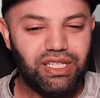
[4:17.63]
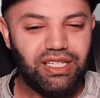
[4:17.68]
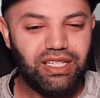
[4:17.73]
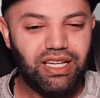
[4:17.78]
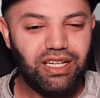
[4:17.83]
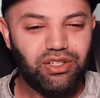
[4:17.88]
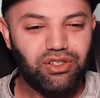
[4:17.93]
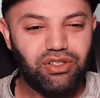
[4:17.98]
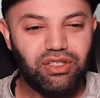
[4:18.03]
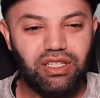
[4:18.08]
And
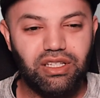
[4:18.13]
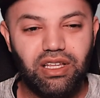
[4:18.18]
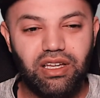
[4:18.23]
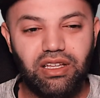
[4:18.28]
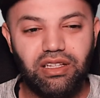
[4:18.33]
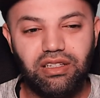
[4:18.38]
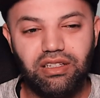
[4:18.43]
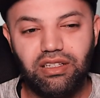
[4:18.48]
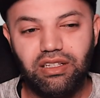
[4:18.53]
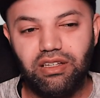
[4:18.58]
actually
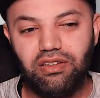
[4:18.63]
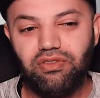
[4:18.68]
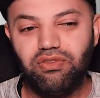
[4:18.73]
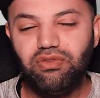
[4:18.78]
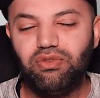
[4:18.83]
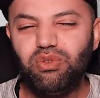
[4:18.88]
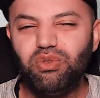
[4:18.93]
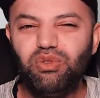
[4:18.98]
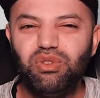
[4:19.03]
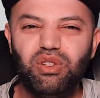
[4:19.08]
that
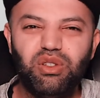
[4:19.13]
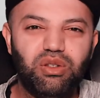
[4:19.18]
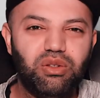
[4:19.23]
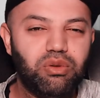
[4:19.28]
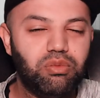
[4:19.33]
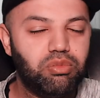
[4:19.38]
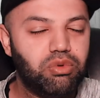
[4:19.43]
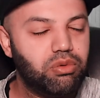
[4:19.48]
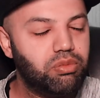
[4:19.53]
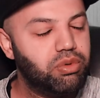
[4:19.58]
food that
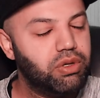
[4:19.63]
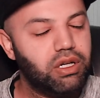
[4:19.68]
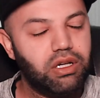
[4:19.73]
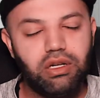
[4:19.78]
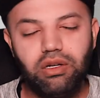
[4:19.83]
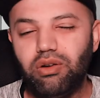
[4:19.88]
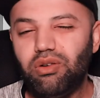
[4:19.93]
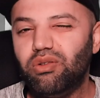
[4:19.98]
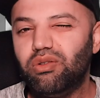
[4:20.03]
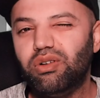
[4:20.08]
they're
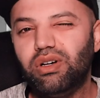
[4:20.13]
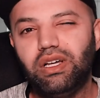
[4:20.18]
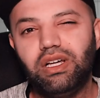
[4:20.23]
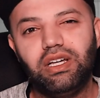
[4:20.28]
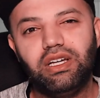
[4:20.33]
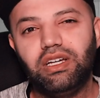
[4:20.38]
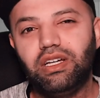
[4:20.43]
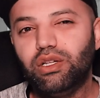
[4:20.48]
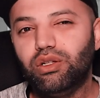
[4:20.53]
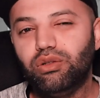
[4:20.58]
preparing, oh,
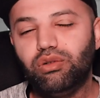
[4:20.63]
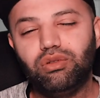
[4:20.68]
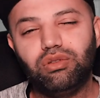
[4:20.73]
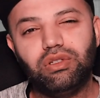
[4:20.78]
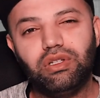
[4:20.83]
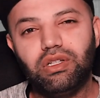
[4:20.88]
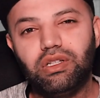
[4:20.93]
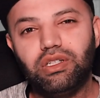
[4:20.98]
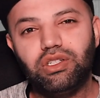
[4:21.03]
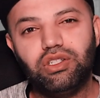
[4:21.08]
it looked
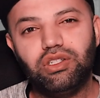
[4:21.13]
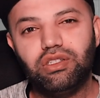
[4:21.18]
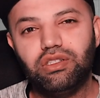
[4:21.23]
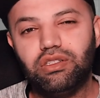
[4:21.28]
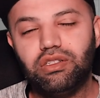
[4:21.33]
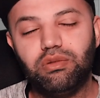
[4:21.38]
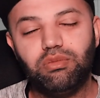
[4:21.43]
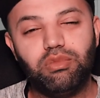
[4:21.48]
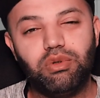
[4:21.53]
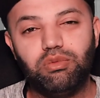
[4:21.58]

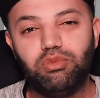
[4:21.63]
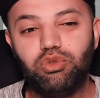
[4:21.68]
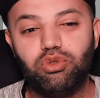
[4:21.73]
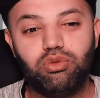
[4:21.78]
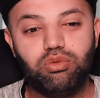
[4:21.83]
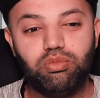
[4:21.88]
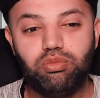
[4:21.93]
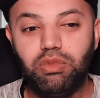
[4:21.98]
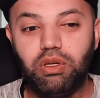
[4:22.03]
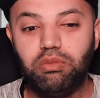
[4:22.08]
delicious and
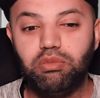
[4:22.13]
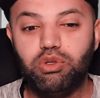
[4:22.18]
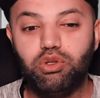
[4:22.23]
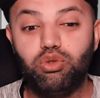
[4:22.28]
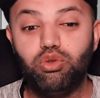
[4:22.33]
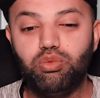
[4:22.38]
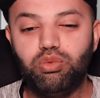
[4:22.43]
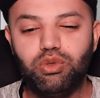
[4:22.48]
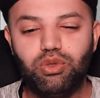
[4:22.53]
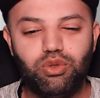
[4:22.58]
made me
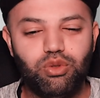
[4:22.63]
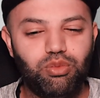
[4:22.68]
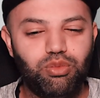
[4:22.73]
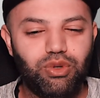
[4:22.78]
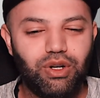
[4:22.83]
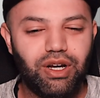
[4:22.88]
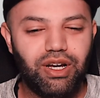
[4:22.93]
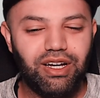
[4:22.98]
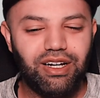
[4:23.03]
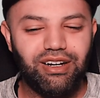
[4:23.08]
super,
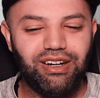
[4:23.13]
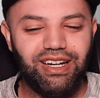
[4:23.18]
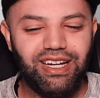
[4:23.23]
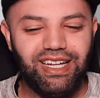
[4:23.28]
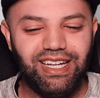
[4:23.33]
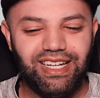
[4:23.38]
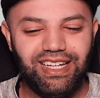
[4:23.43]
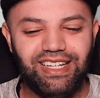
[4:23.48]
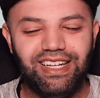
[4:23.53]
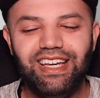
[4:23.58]
super
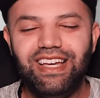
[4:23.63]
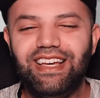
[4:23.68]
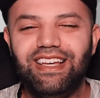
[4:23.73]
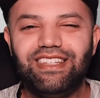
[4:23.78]
hungry.